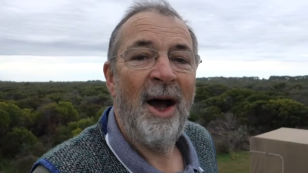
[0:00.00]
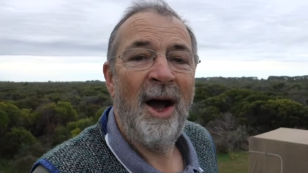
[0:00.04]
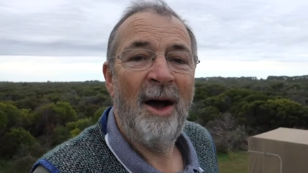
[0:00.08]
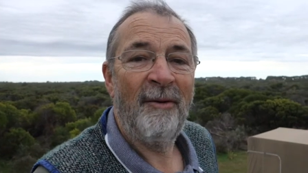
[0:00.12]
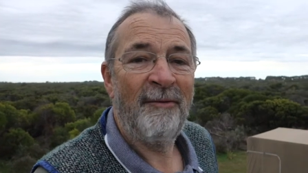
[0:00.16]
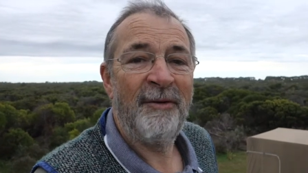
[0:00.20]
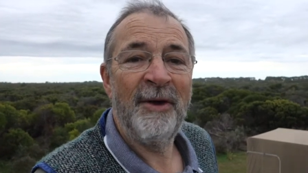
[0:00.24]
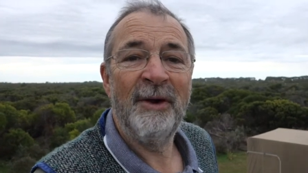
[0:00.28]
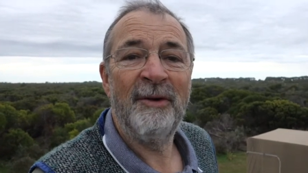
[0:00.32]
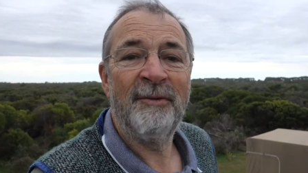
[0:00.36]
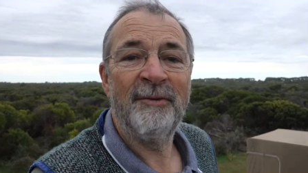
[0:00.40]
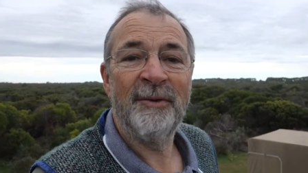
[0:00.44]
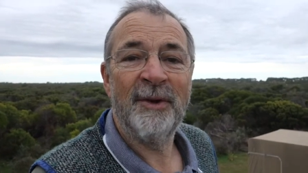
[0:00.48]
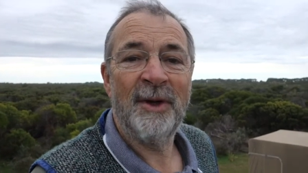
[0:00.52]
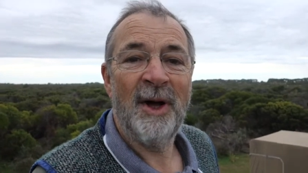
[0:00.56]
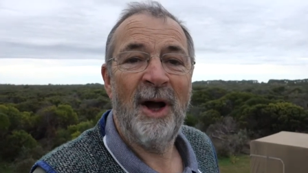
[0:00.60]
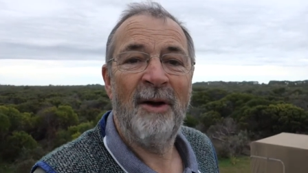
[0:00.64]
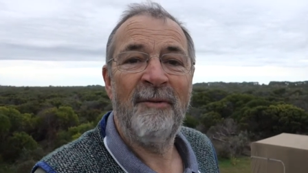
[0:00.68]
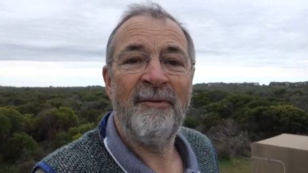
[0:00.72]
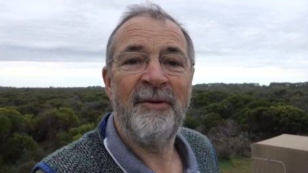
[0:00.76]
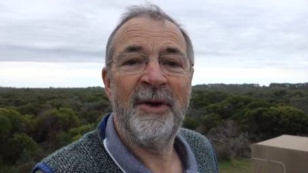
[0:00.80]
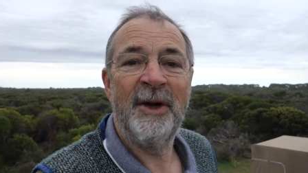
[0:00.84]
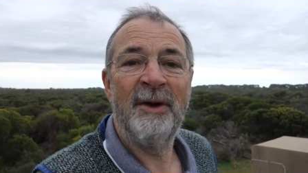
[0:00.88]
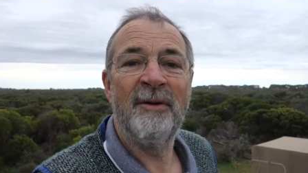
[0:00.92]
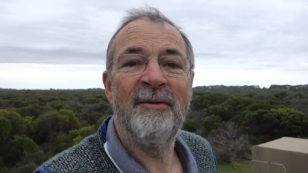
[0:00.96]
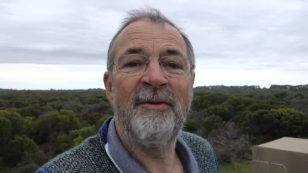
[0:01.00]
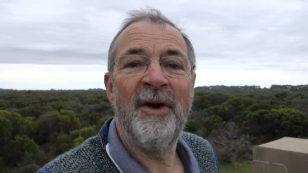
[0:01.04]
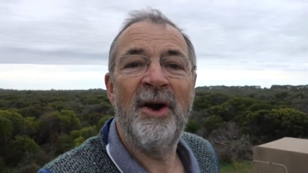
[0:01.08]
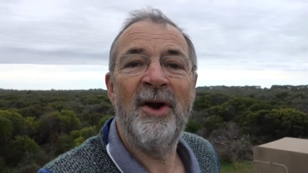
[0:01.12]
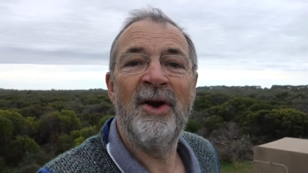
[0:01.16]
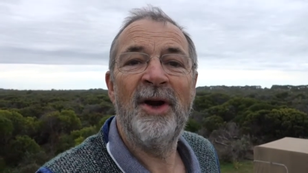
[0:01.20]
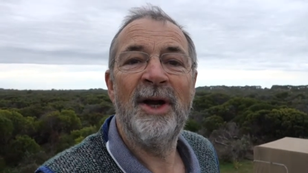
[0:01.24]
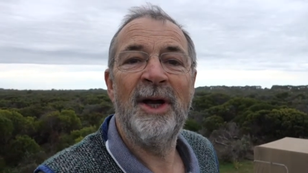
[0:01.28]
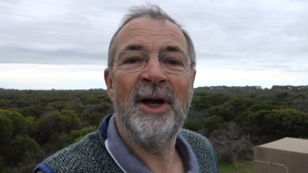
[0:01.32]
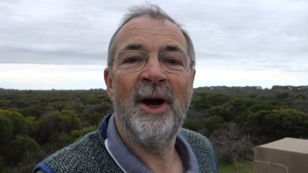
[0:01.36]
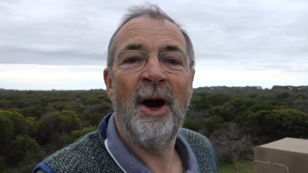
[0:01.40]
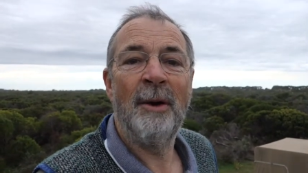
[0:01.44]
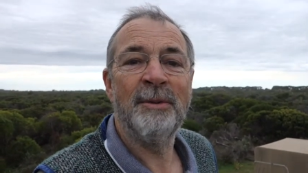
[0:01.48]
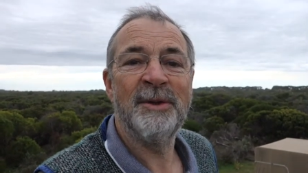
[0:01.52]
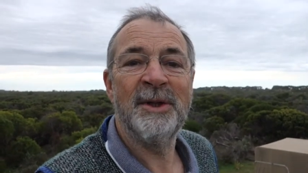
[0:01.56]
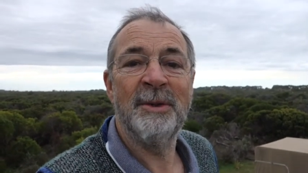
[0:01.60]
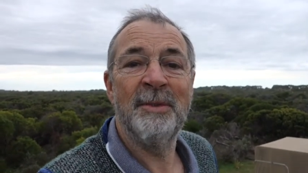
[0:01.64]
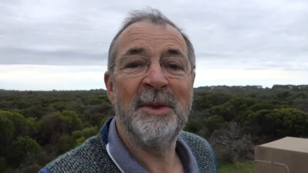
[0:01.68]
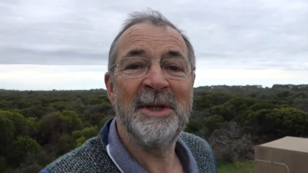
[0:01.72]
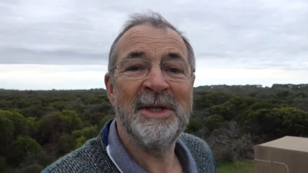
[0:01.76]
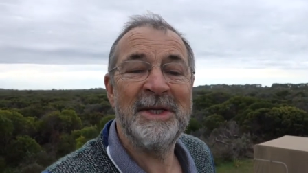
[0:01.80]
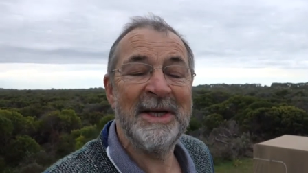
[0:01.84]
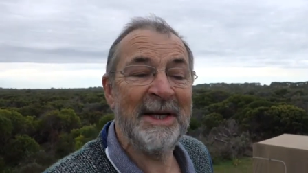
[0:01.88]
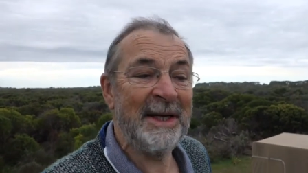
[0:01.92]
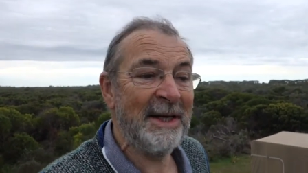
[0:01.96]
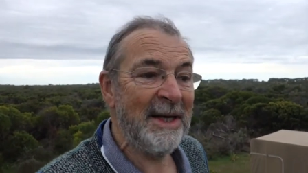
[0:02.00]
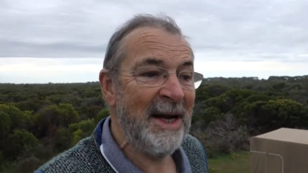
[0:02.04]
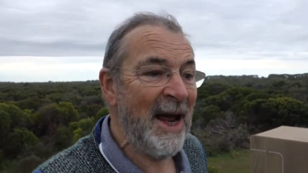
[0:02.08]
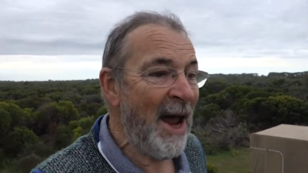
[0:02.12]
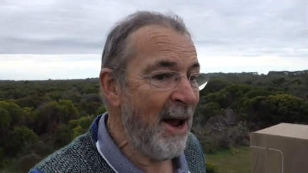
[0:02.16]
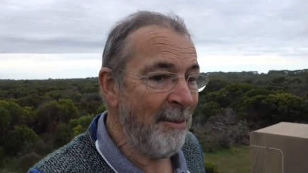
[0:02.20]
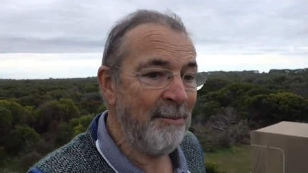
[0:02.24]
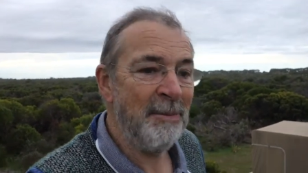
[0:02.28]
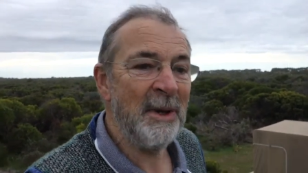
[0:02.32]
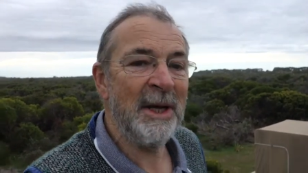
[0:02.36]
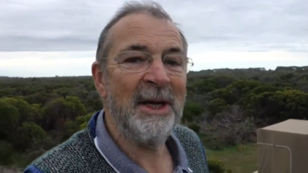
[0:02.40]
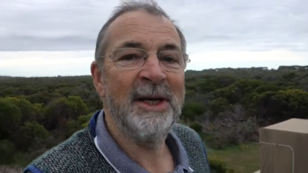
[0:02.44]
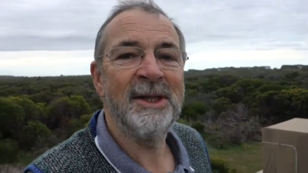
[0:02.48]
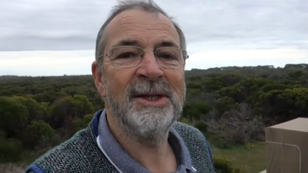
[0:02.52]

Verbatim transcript: I, feel, I feel very optimistic and happy.